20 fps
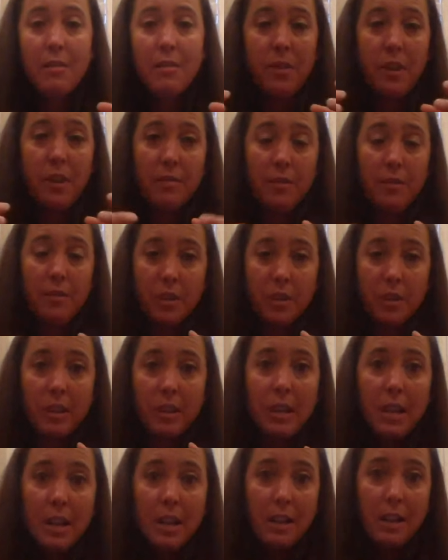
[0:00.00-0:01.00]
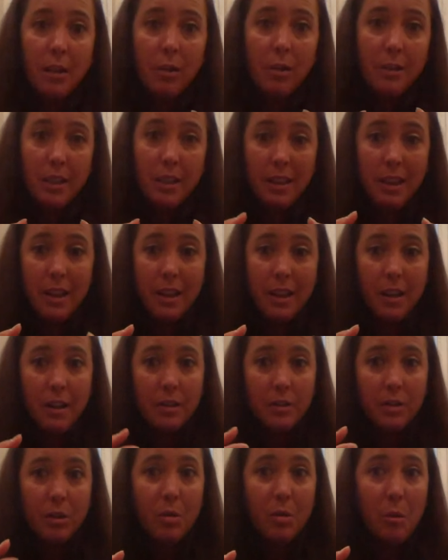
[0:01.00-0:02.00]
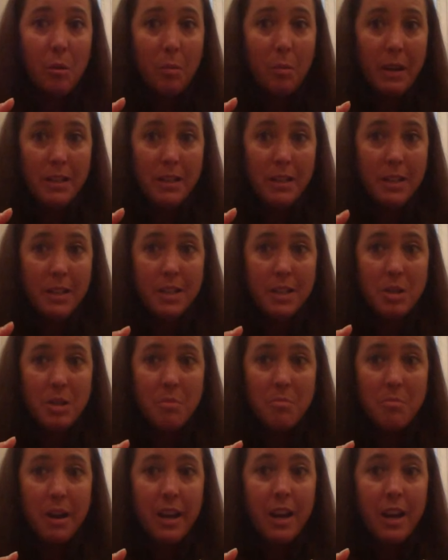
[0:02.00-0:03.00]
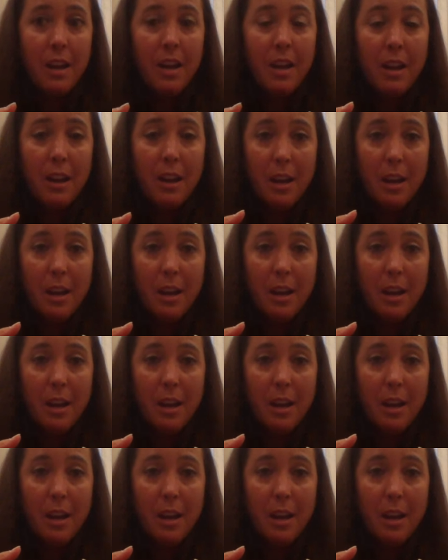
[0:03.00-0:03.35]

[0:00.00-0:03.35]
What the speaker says: If you're only thinking on a local basis, you might